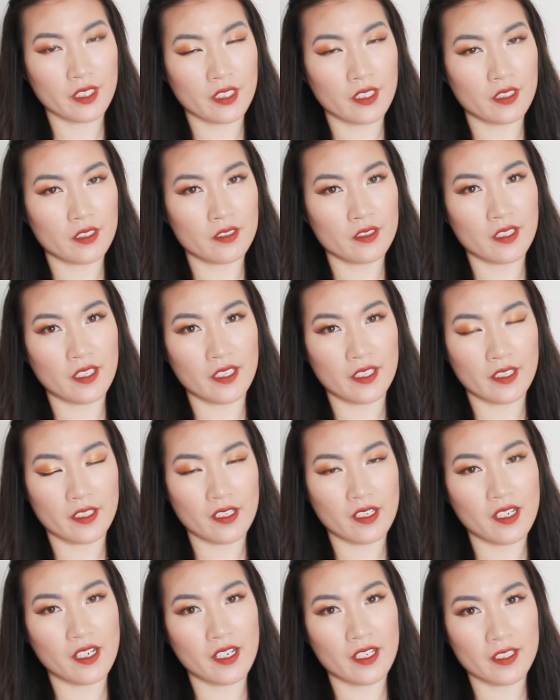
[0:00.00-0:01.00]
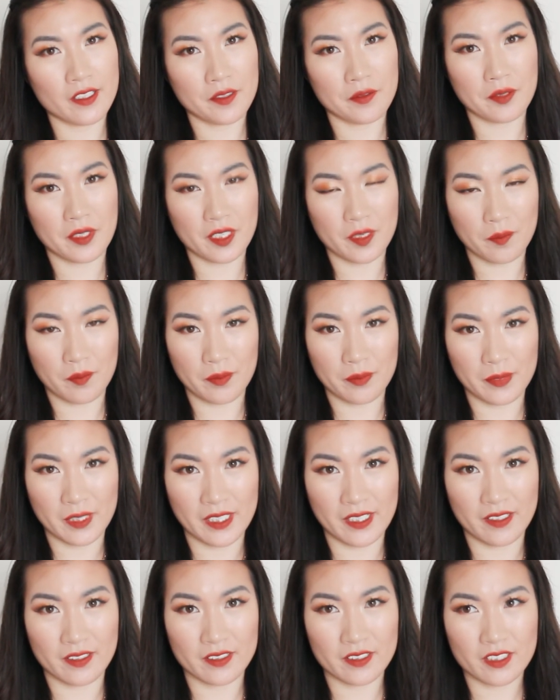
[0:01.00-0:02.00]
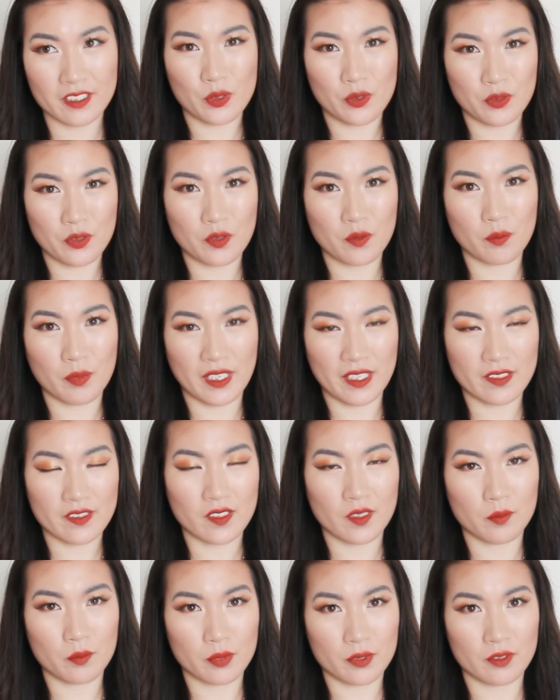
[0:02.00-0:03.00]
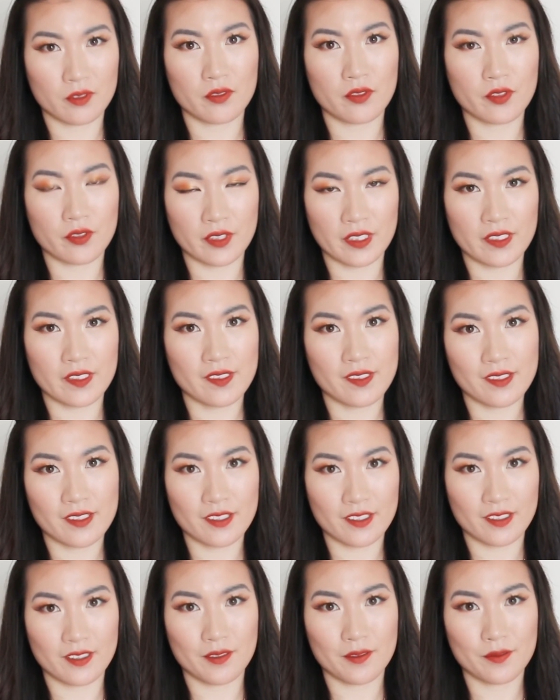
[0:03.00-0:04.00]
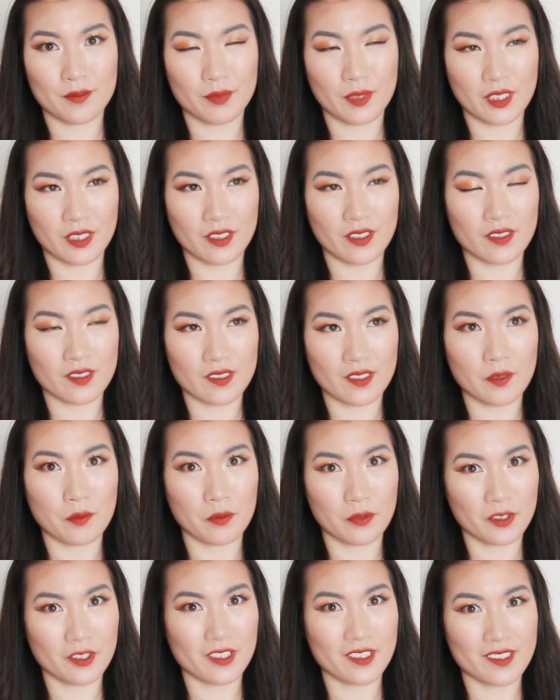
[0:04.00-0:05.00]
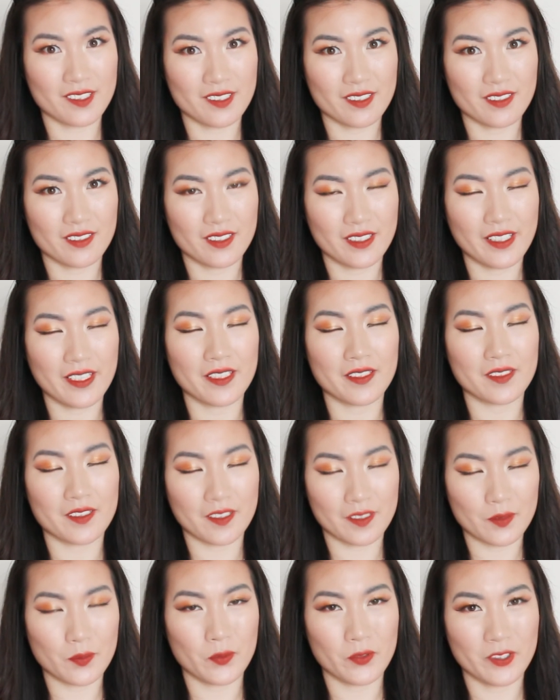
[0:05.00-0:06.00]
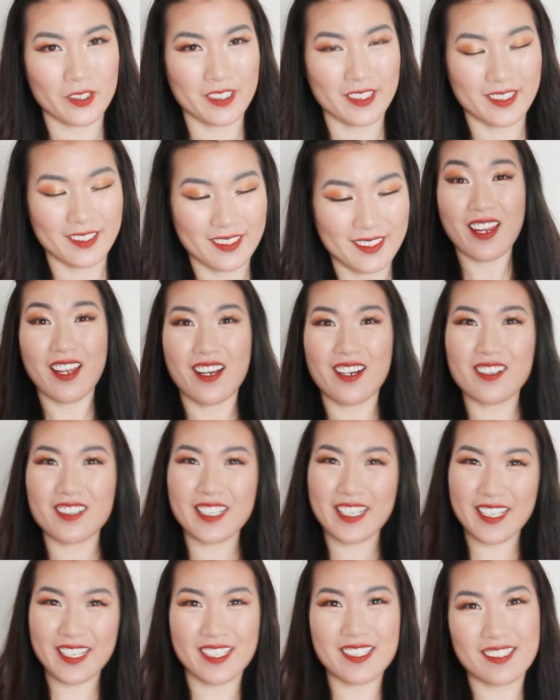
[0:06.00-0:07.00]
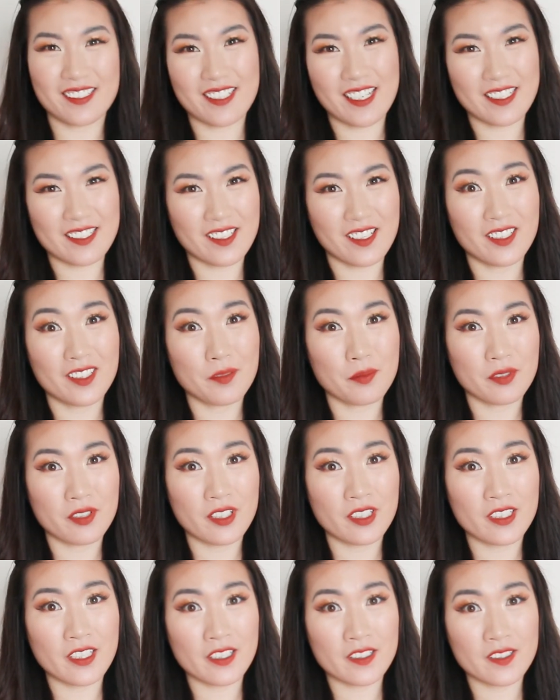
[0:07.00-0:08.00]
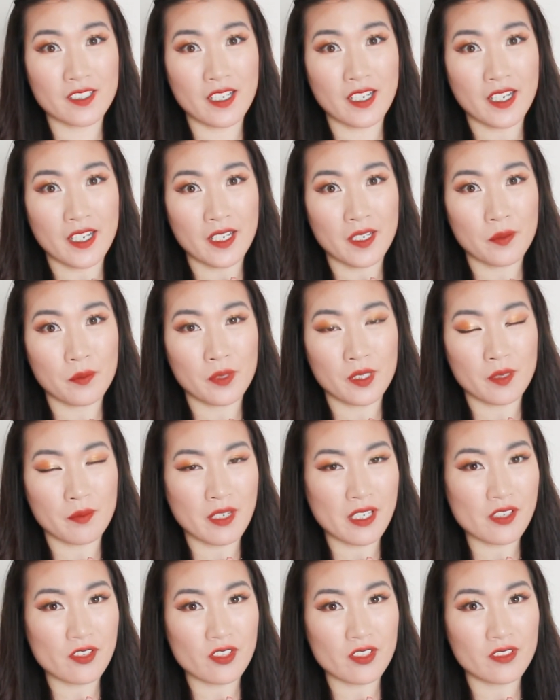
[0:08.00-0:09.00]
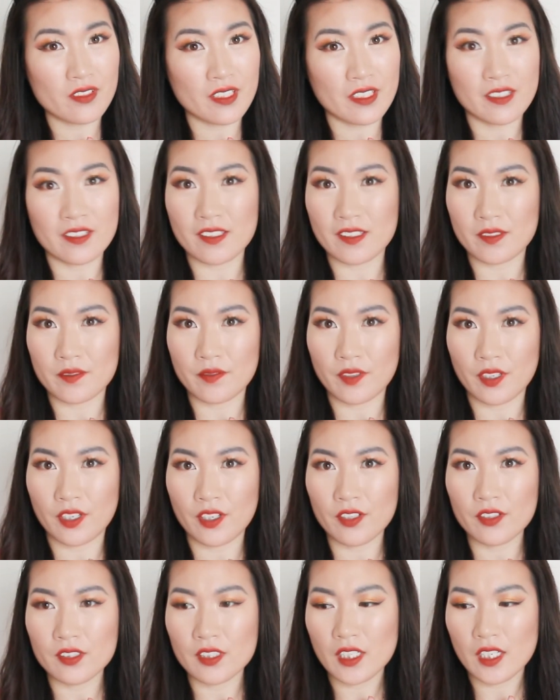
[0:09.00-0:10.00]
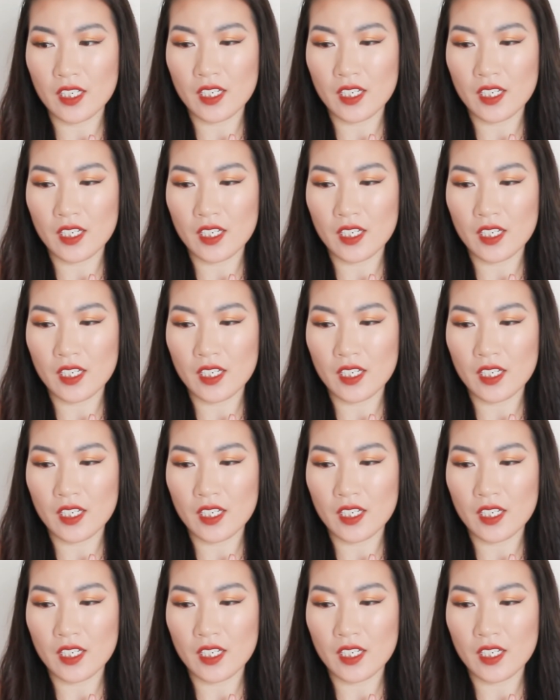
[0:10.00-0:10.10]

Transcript: and I highly recommend you to buy some blow dry stuff because it works. It does work. Okay, that's all the products I want to mention in this video.